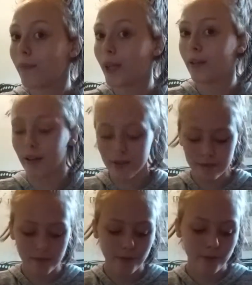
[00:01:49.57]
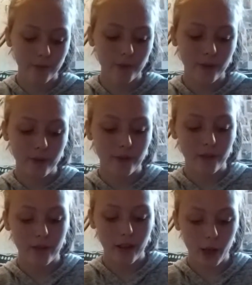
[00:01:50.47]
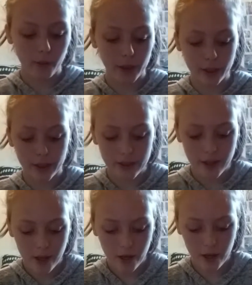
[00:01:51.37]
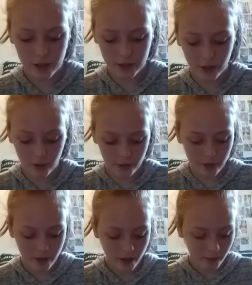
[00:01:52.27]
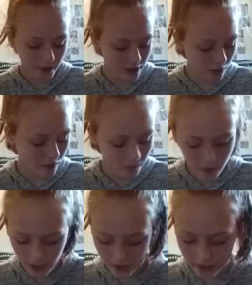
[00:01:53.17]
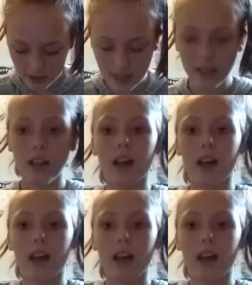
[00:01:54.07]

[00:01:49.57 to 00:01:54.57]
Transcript: It does. It really does. So, going to start with pants.